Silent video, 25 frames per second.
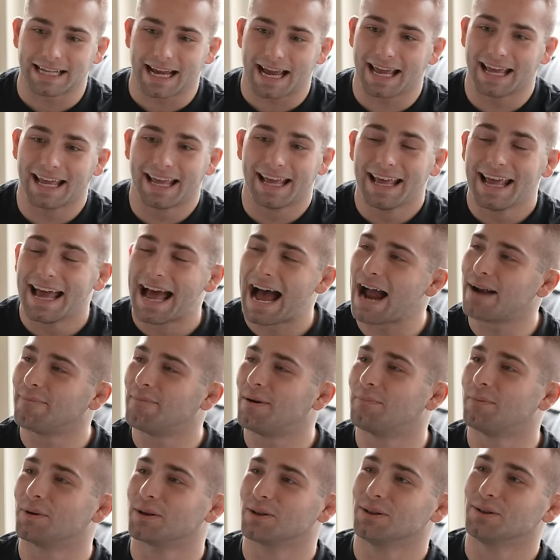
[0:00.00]
I
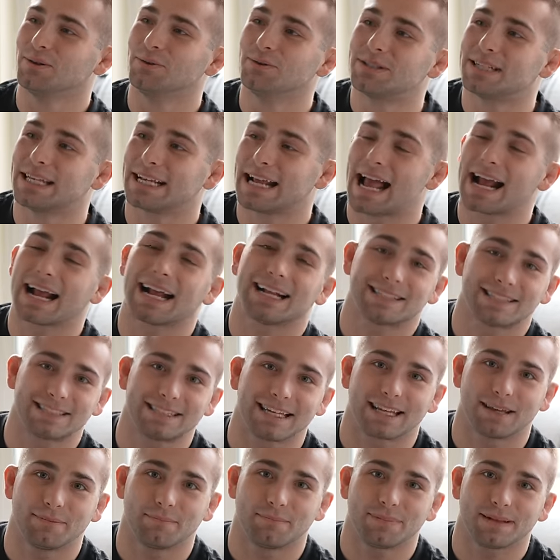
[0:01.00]
remember losing. I got
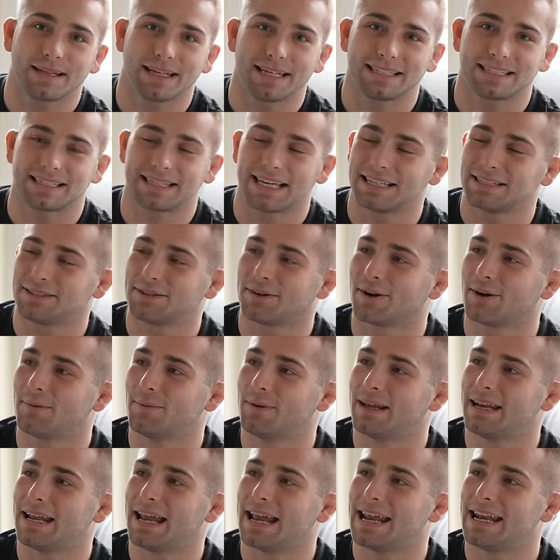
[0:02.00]
second place that tournament,